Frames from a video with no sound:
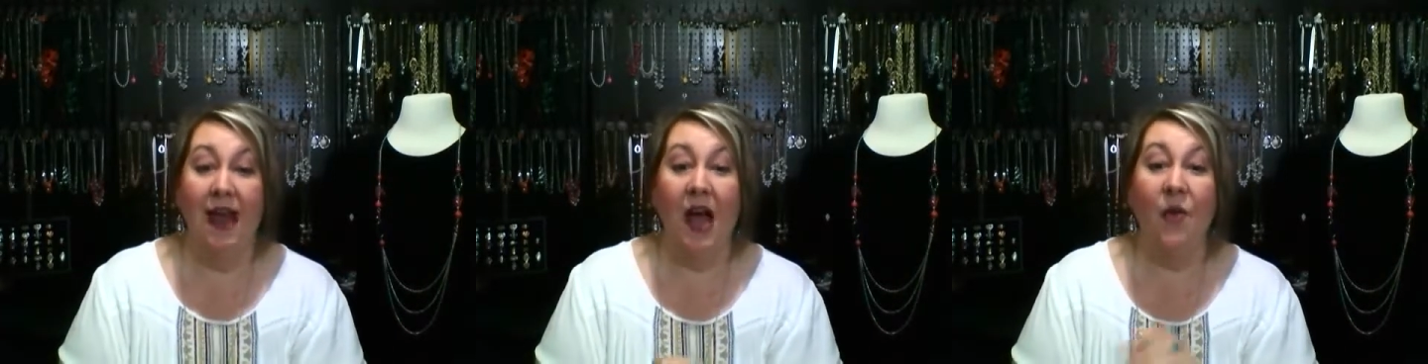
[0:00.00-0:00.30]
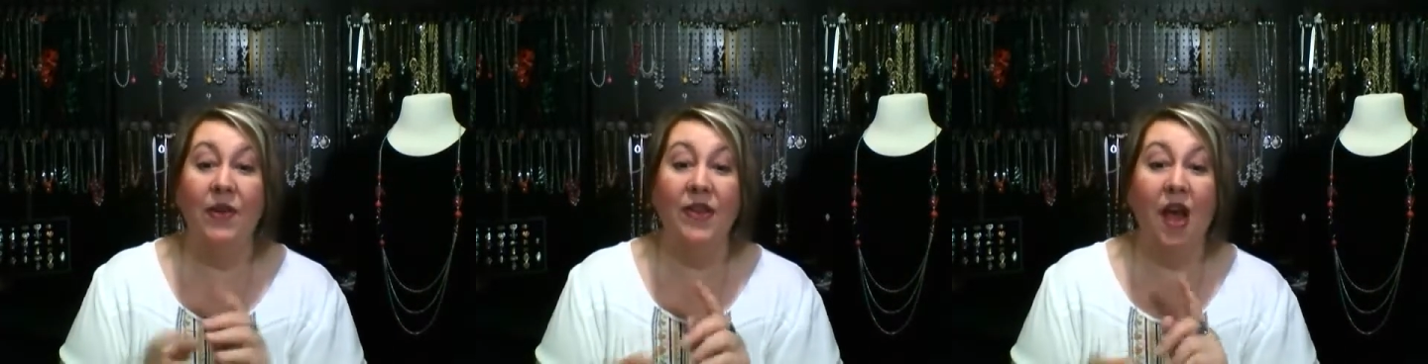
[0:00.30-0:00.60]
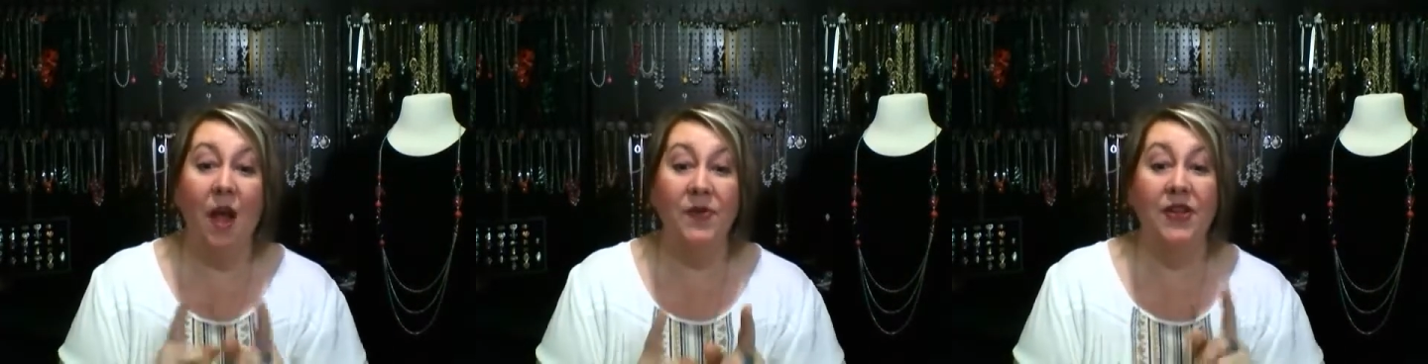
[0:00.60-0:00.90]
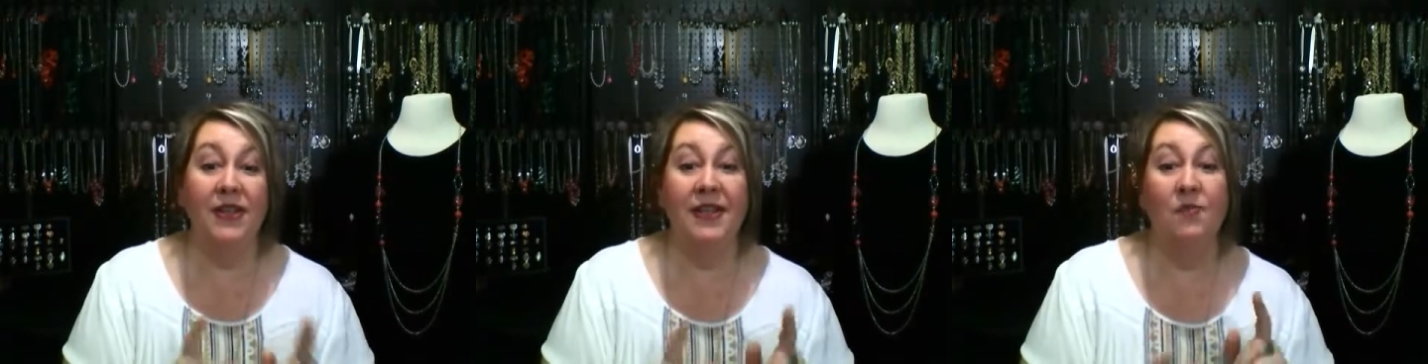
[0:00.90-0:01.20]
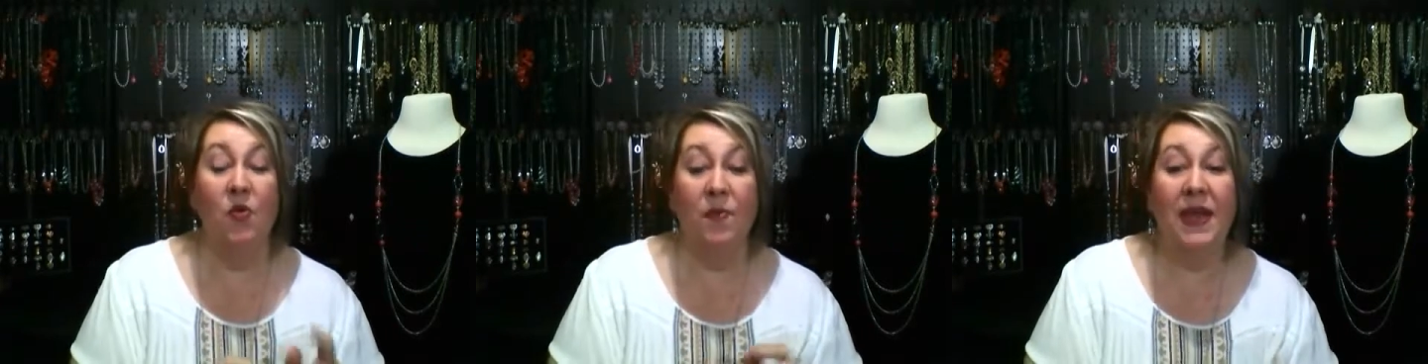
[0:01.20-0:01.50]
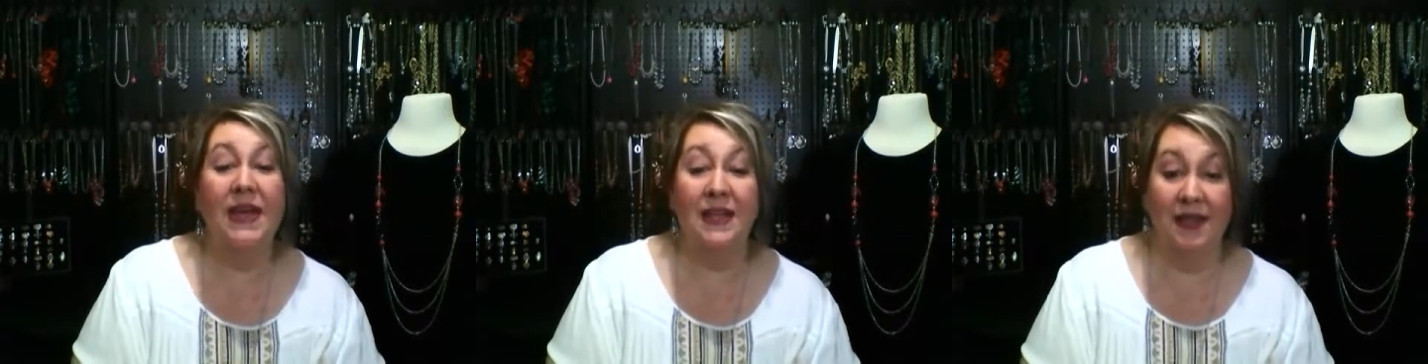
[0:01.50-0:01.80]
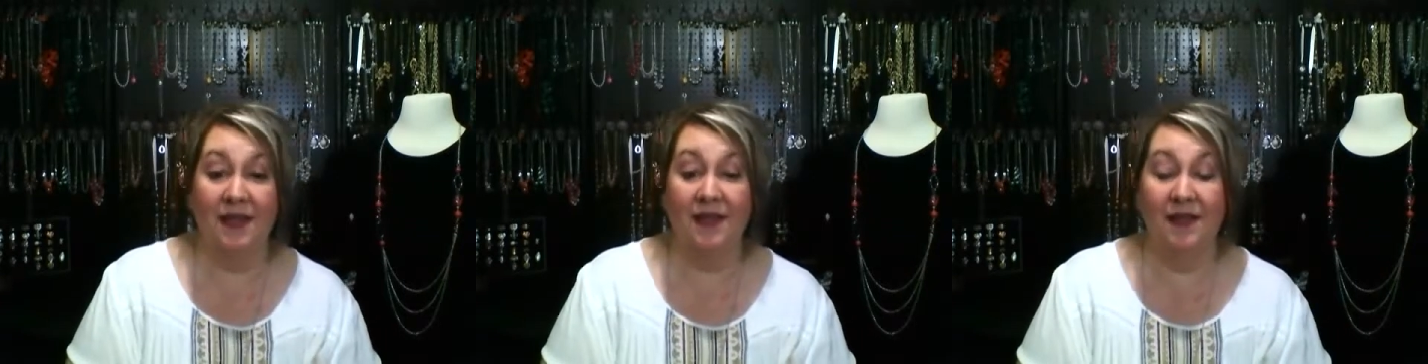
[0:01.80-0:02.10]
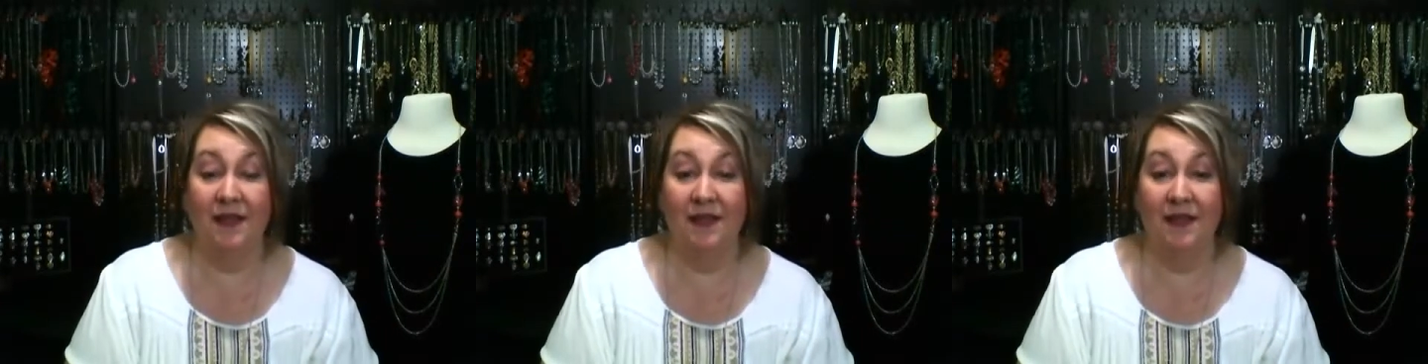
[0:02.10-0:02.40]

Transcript: I want the option to see more pieces.